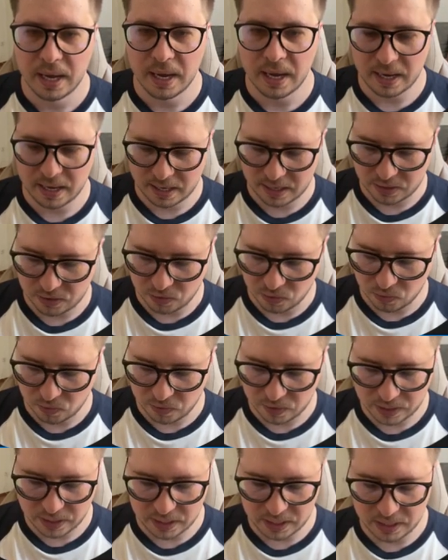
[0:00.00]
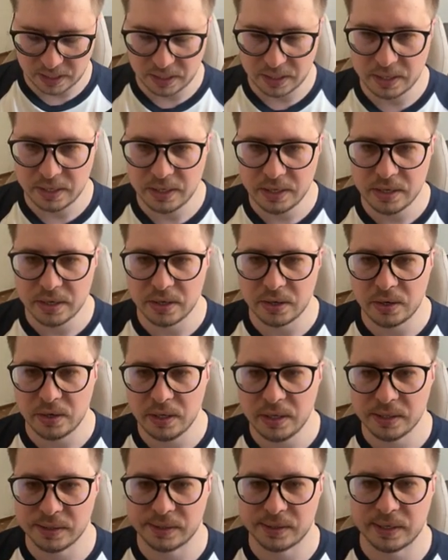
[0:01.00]
And already here
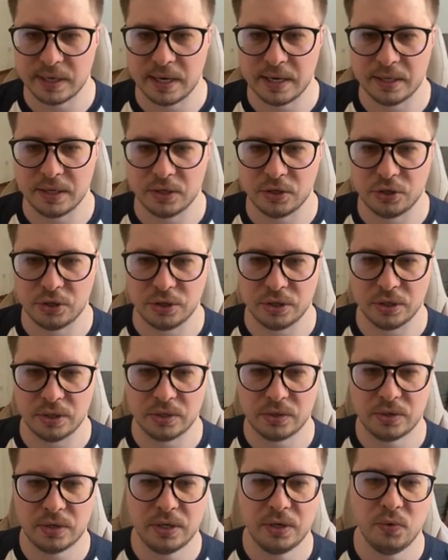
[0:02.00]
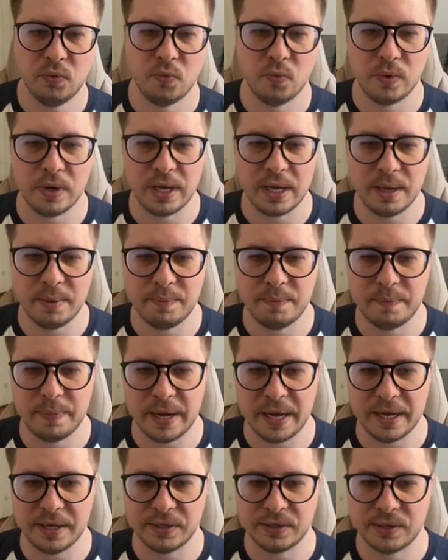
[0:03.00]
inside the children, we
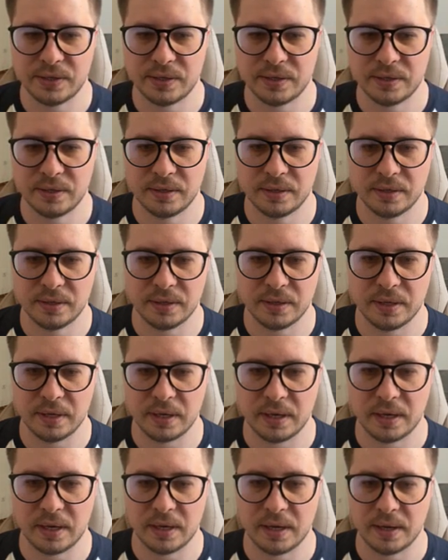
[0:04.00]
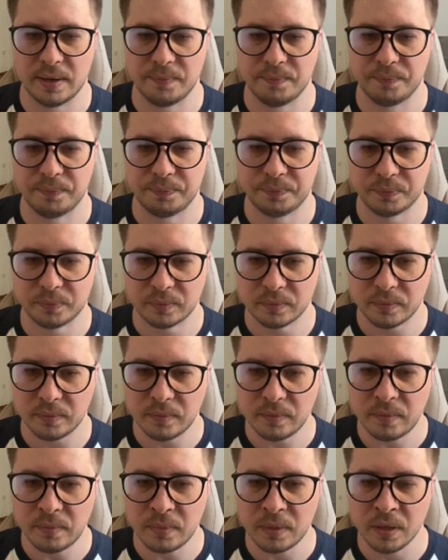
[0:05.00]
paste the
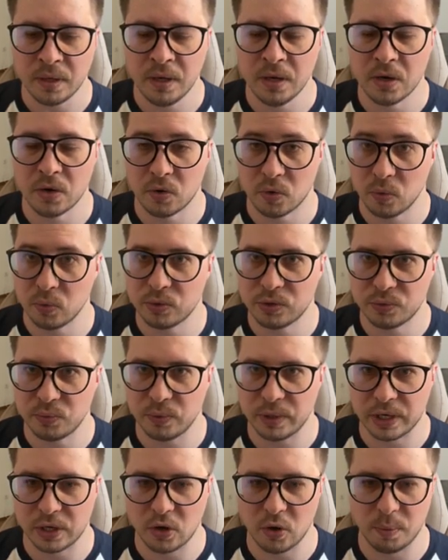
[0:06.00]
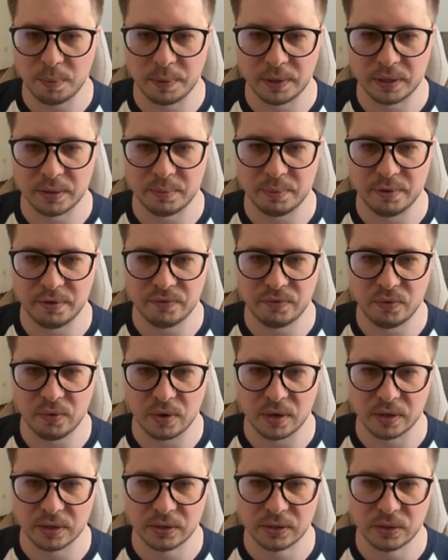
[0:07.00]
roads we copied
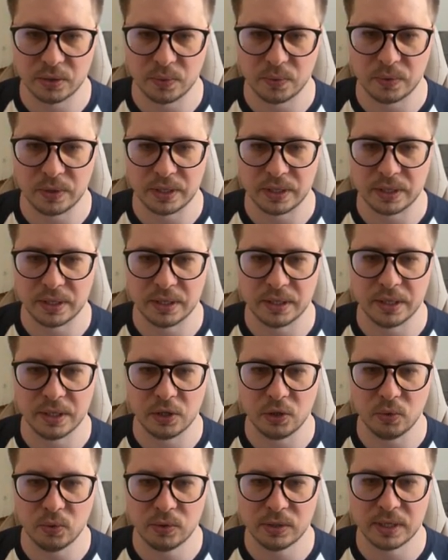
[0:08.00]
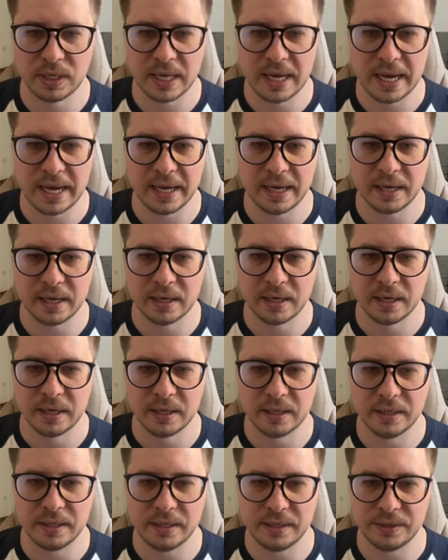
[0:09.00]
before. So it looks like
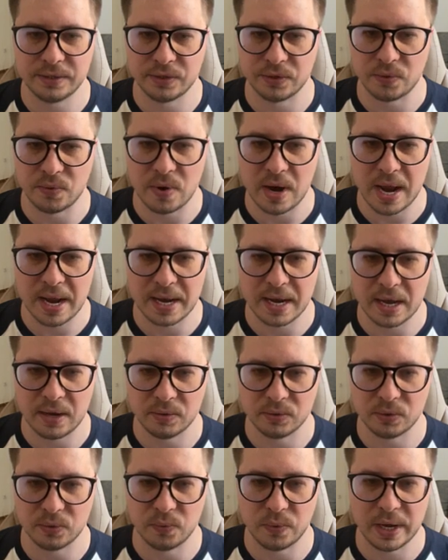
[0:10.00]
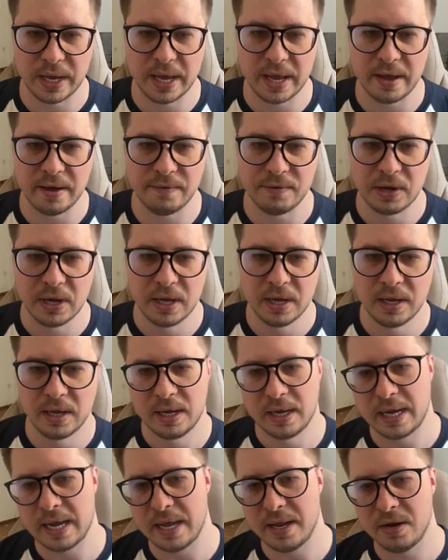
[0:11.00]
this right now. So we have
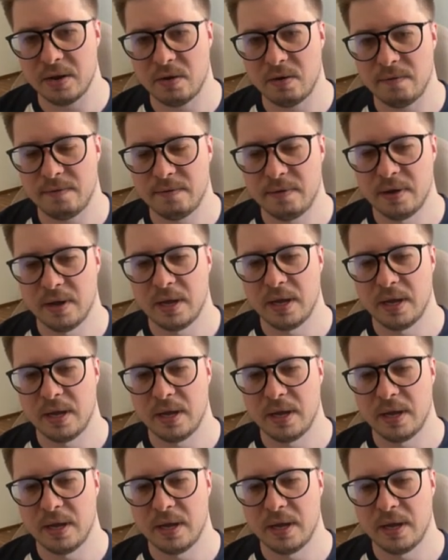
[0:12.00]
kind of